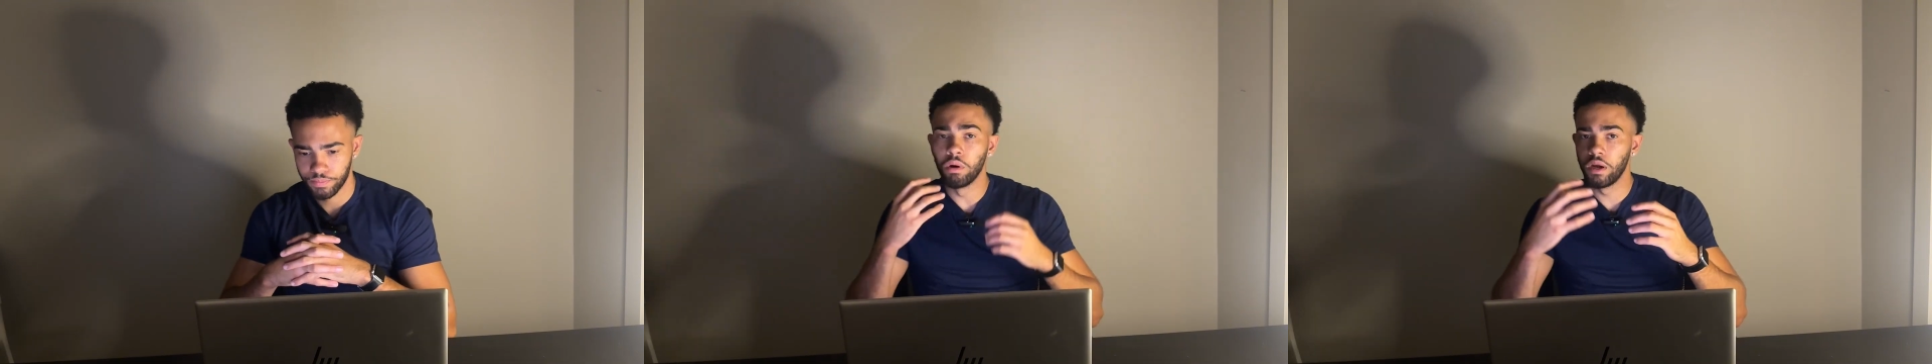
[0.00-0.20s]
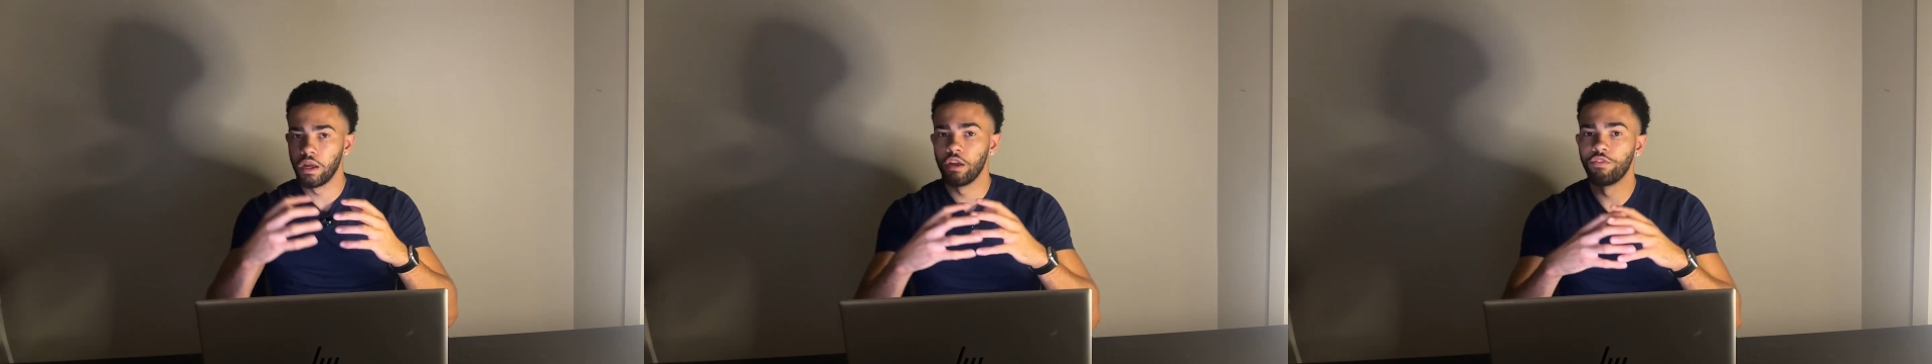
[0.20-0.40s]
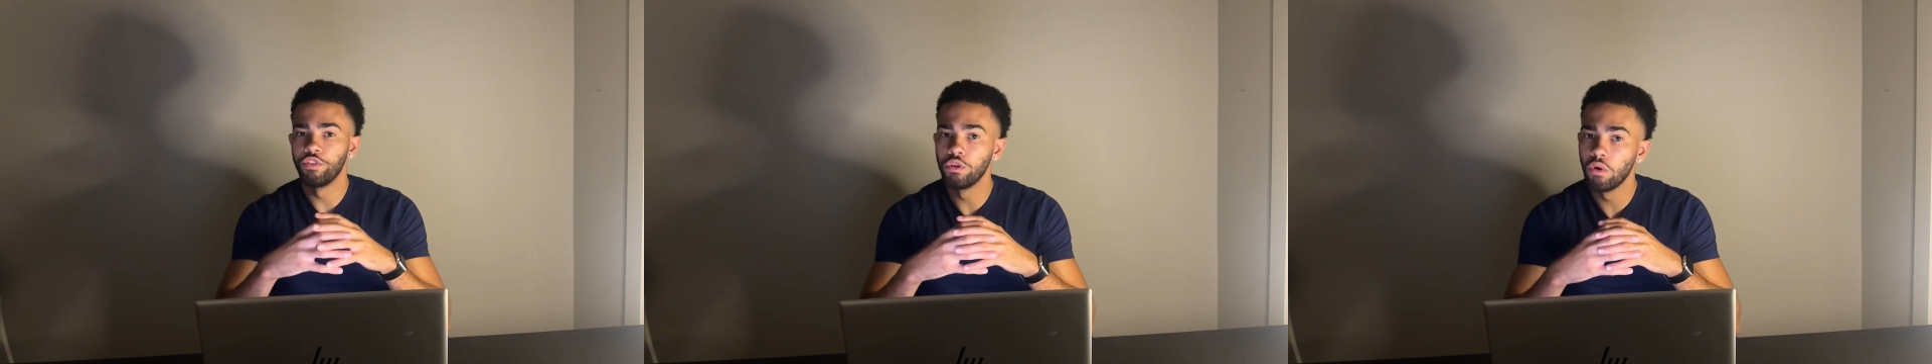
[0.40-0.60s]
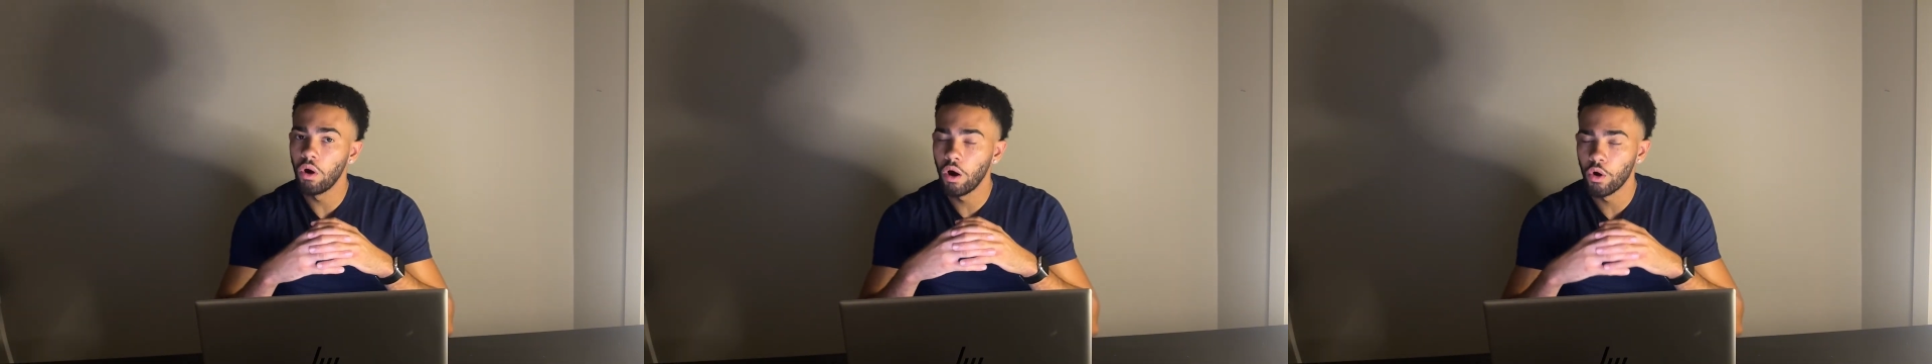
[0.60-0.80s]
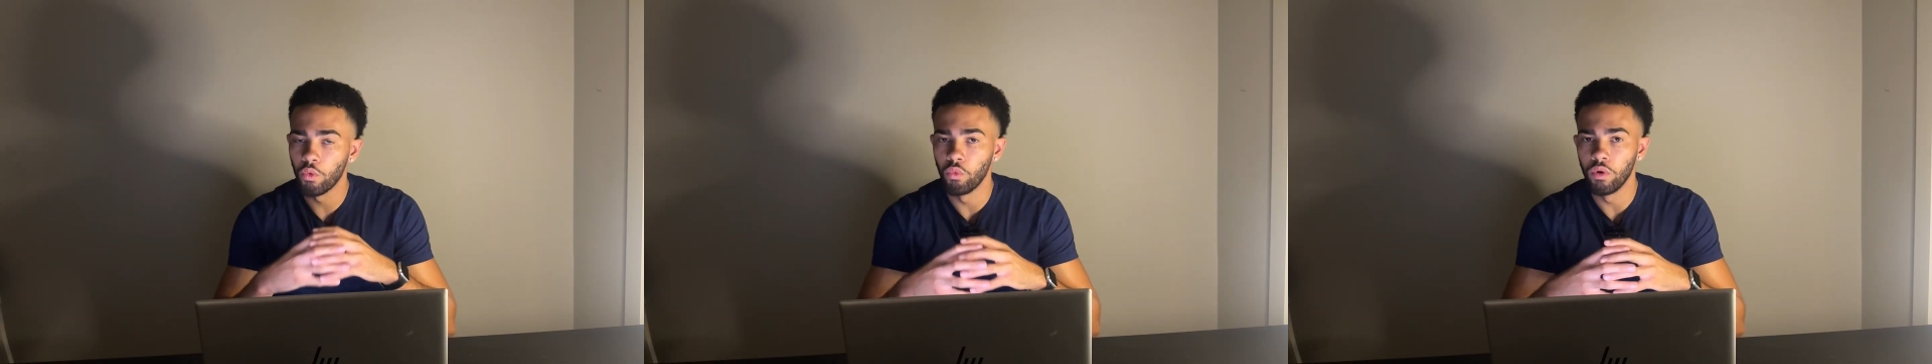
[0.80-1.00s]
But if you
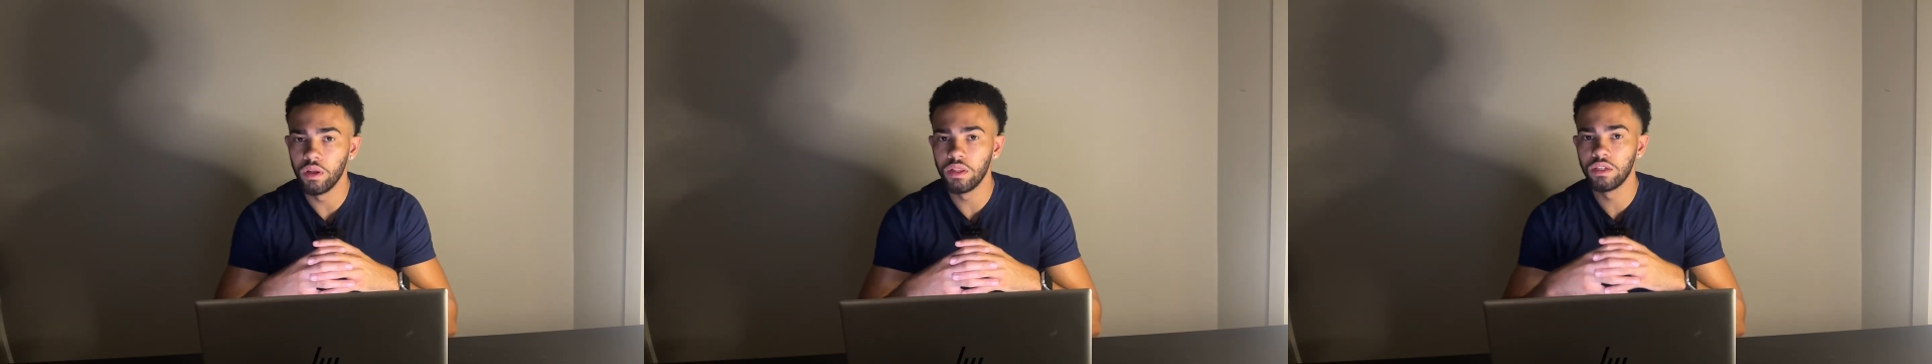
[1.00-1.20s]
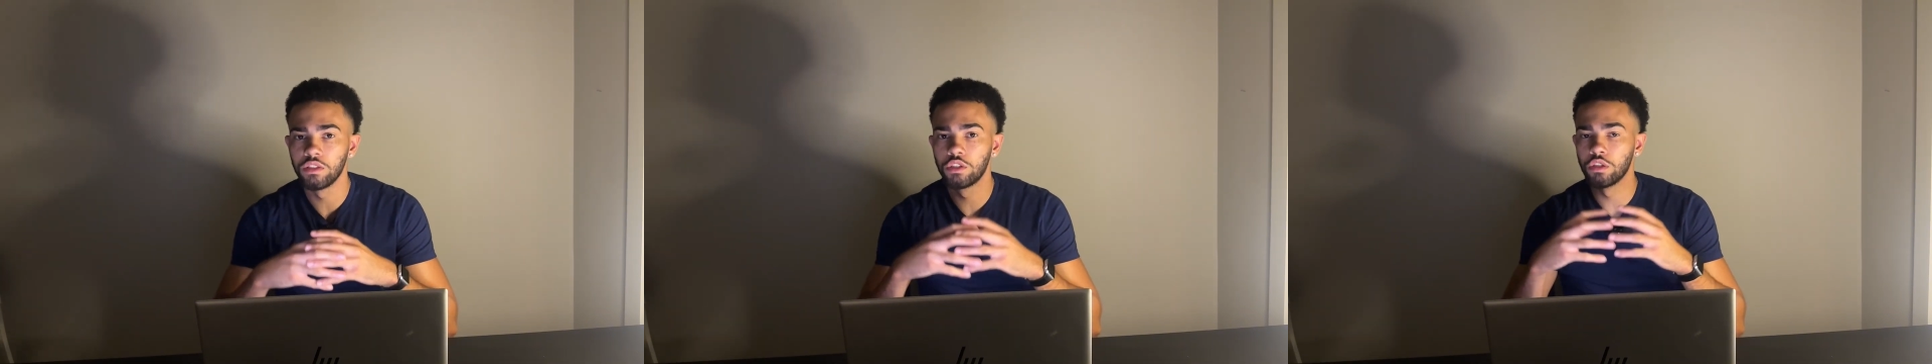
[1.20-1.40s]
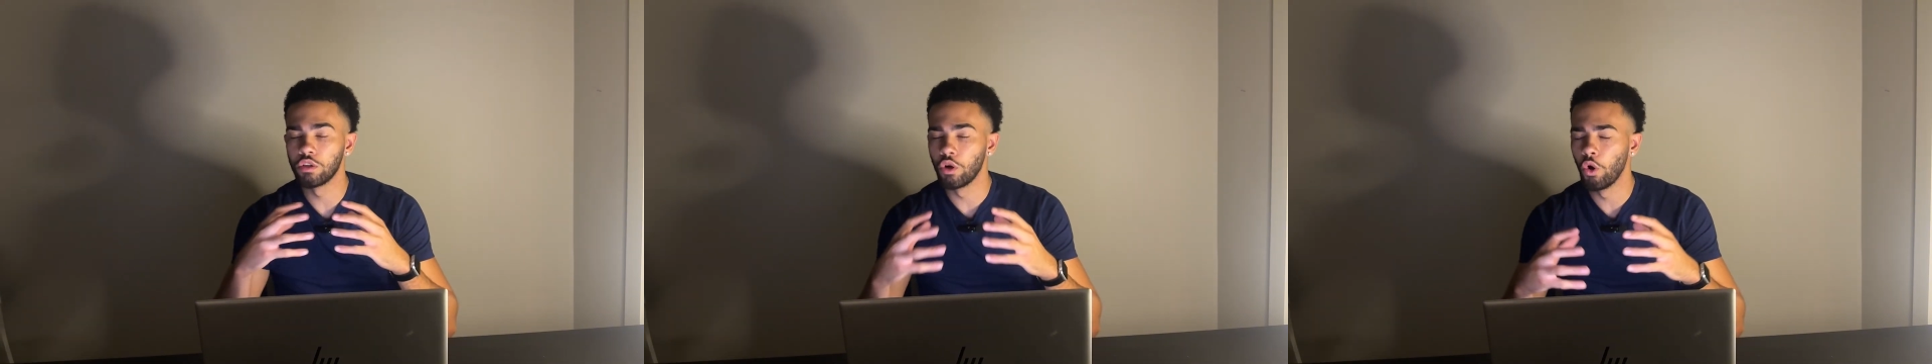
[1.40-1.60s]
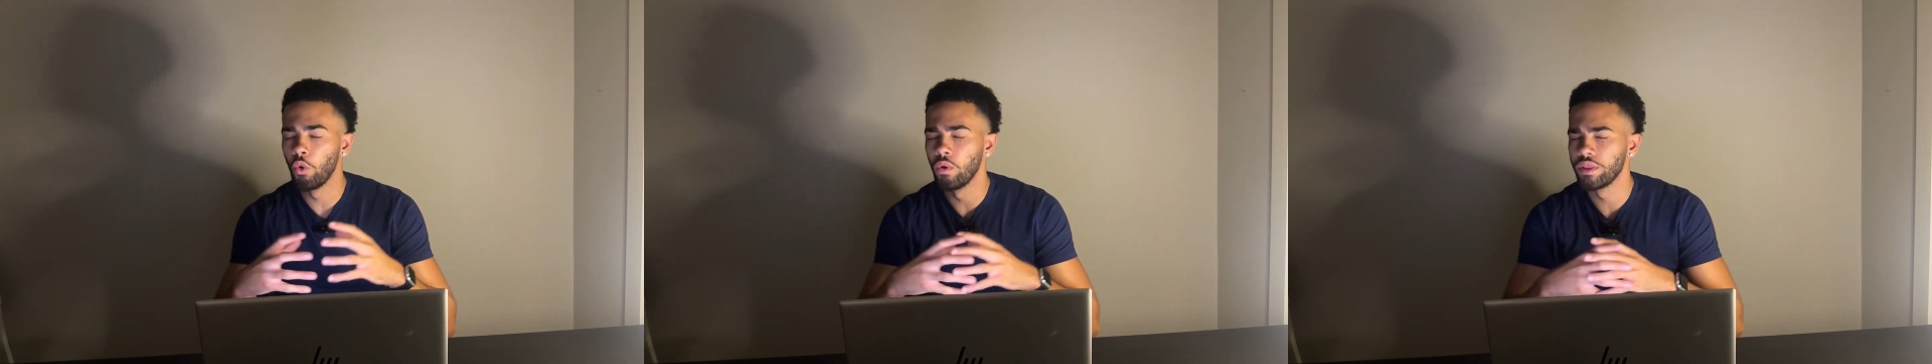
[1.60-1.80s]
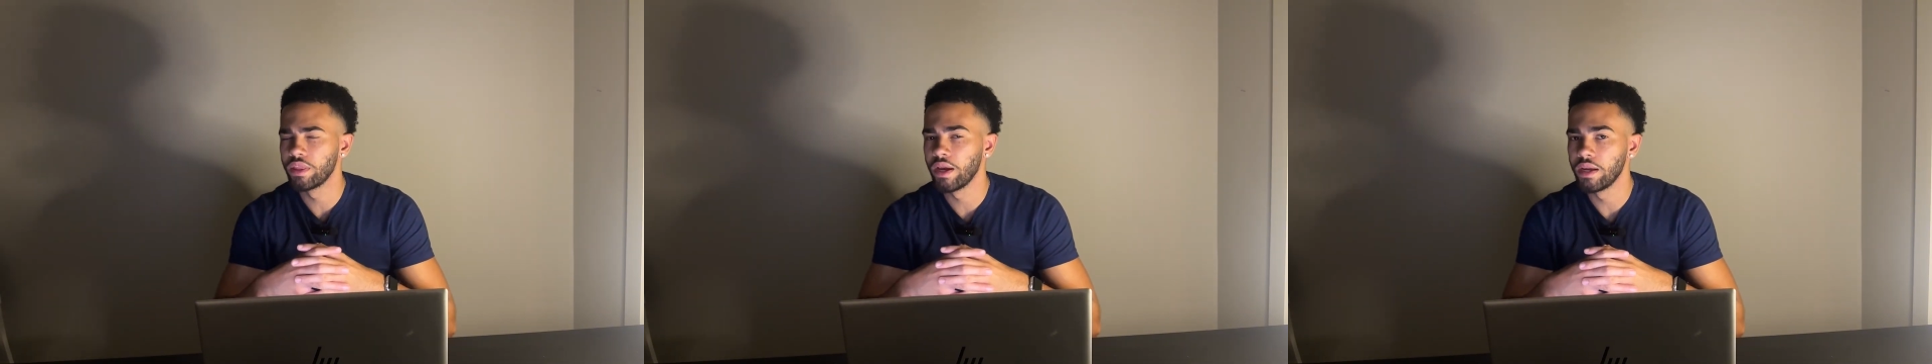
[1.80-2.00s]
are willing to go
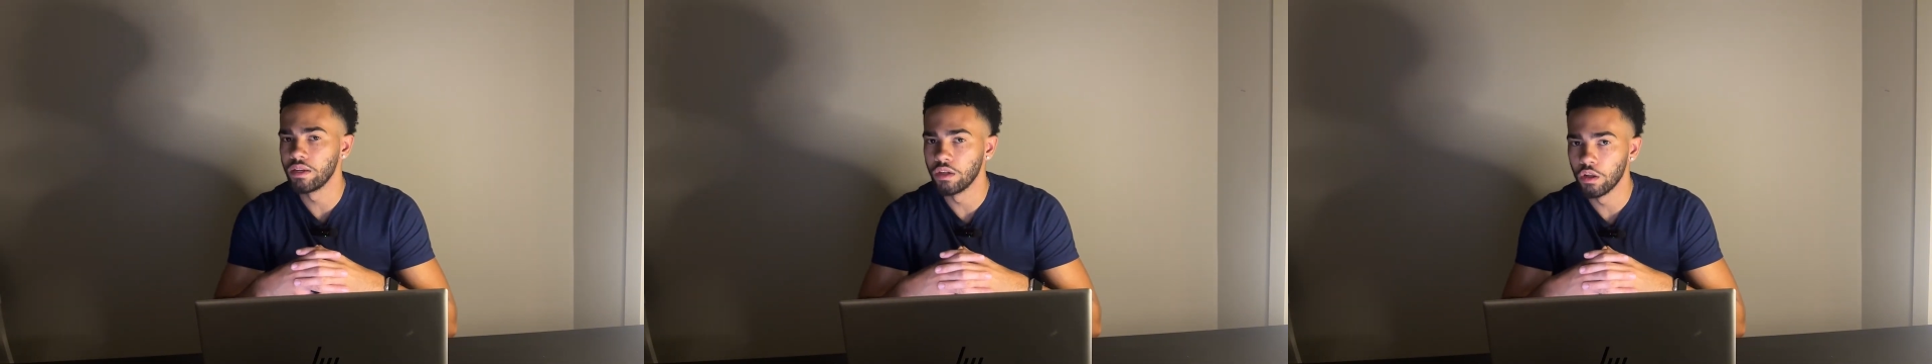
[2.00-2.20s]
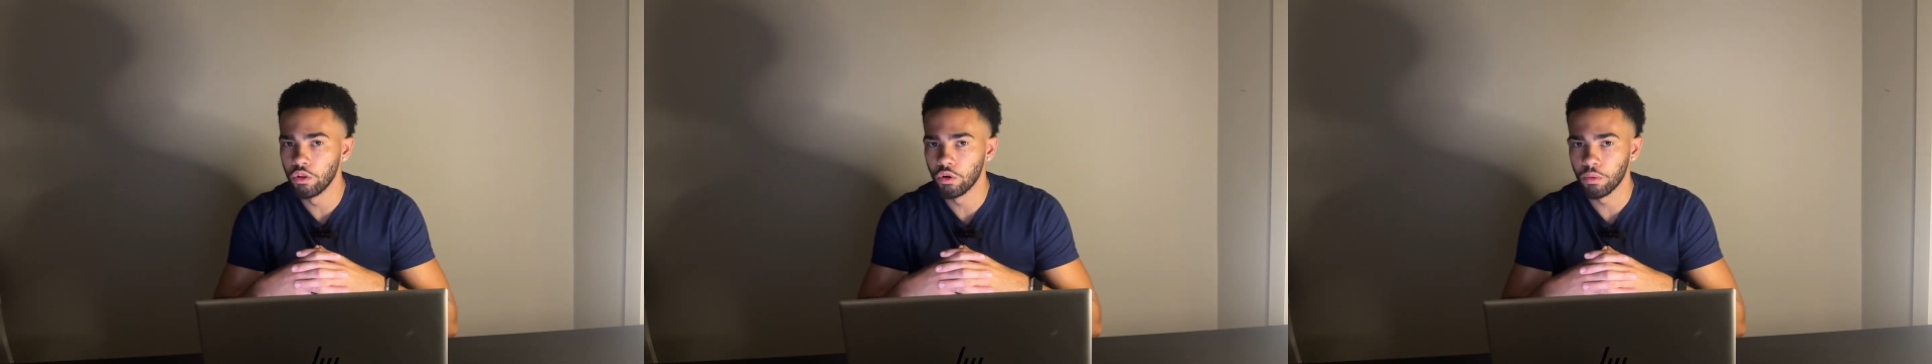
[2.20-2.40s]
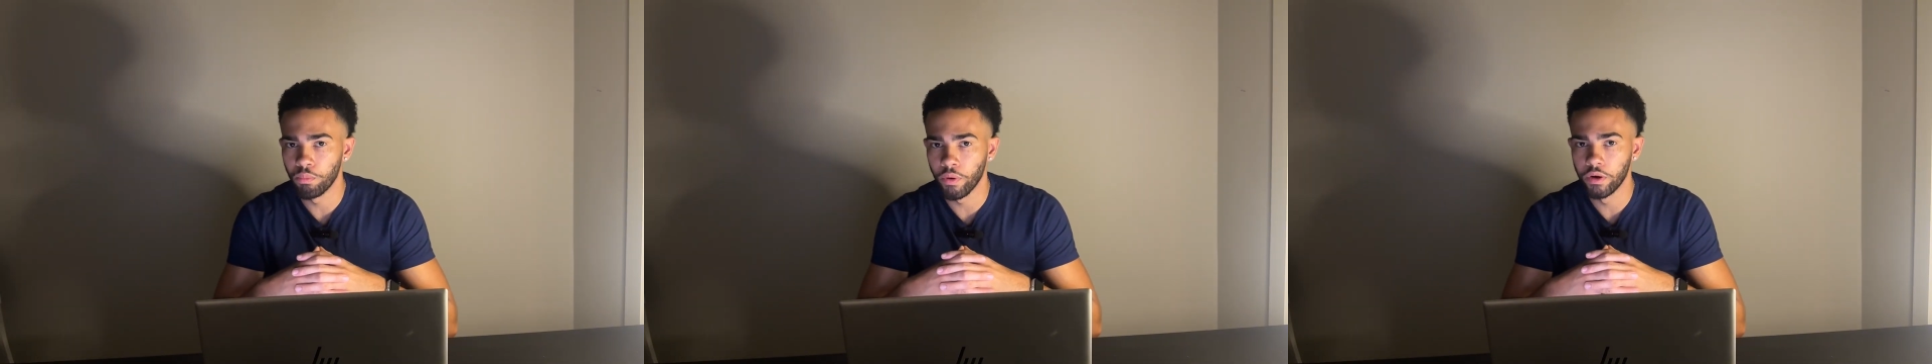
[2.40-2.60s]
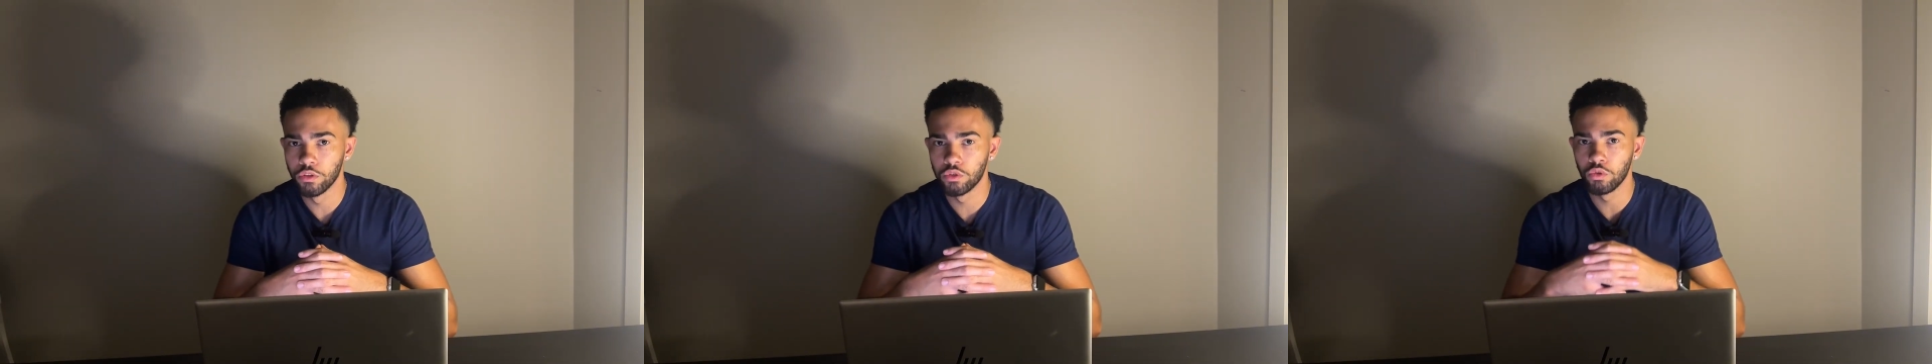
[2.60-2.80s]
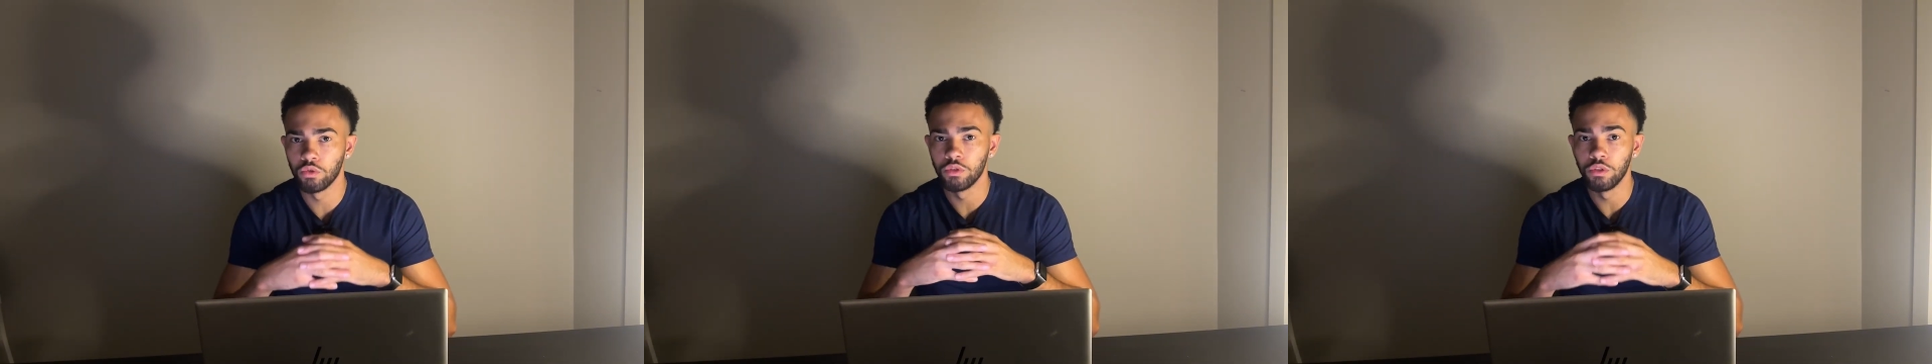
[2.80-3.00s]
with another appraisal,